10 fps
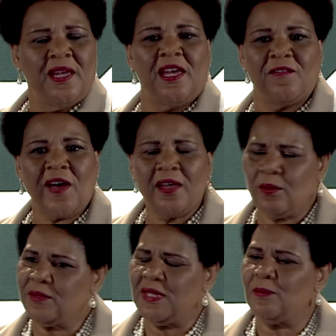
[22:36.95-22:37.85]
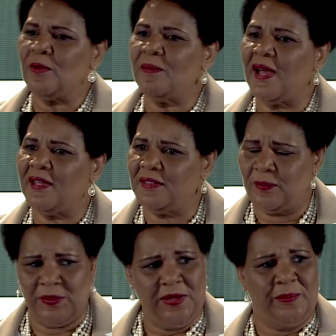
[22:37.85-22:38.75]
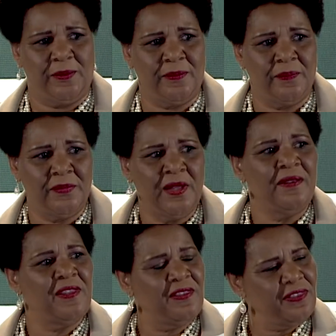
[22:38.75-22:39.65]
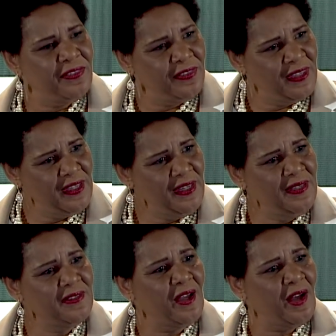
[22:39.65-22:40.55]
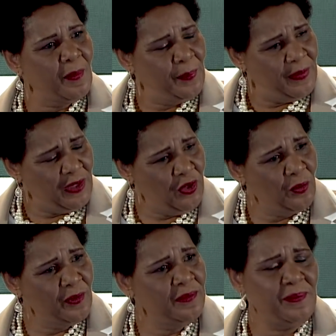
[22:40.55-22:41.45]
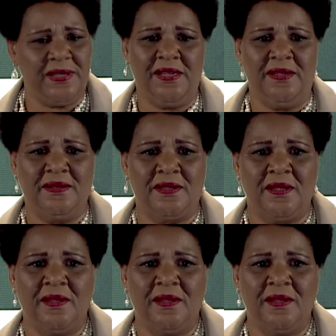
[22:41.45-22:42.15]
if I don't keep reminding people that these are human beings,